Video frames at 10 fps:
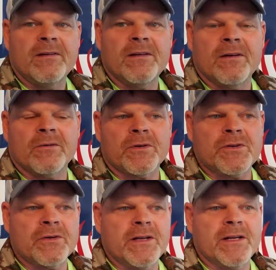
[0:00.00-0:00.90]

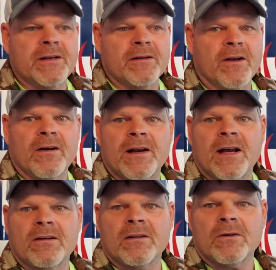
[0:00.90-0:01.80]
retreated and gone
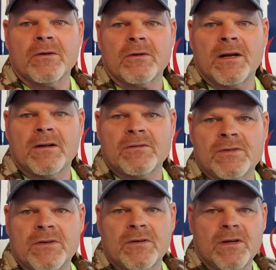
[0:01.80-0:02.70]
down to lower ground.
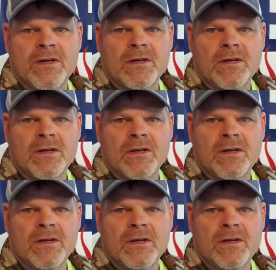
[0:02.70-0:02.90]
So